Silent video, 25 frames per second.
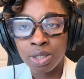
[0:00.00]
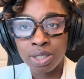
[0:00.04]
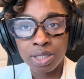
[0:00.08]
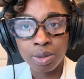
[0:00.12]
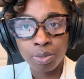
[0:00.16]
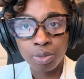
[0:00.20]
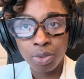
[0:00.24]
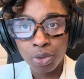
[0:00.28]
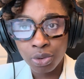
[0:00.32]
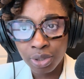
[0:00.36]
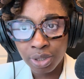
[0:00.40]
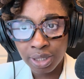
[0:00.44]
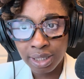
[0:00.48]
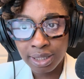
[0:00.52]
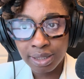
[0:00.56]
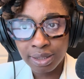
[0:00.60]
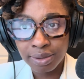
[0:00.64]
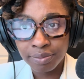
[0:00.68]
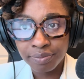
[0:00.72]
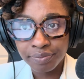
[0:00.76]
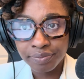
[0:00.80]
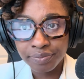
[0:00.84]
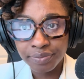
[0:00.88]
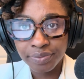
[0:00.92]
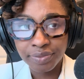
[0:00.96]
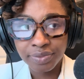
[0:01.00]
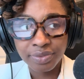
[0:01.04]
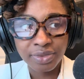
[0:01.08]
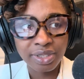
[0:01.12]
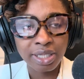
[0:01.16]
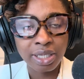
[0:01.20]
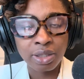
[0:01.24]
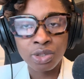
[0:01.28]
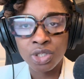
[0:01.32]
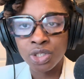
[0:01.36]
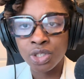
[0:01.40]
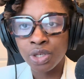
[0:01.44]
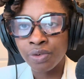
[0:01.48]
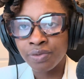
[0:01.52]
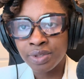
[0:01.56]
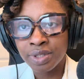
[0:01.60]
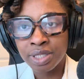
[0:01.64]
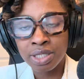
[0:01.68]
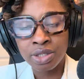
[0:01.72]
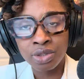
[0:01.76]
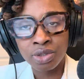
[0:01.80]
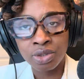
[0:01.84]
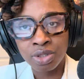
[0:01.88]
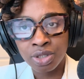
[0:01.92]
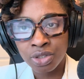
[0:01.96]
supported, how
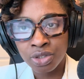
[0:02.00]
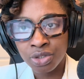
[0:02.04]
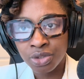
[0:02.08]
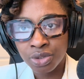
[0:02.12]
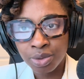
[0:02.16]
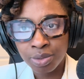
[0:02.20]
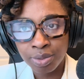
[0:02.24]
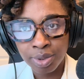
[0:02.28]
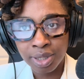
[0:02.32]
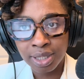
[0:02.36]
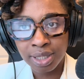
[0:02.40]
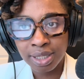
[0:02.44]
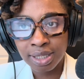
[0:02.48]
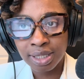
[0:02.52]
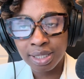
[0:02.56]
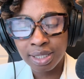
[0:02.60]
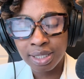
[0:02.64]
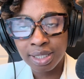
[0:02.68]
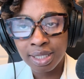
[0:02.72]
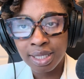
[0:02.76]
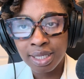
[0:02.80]
services are distributed.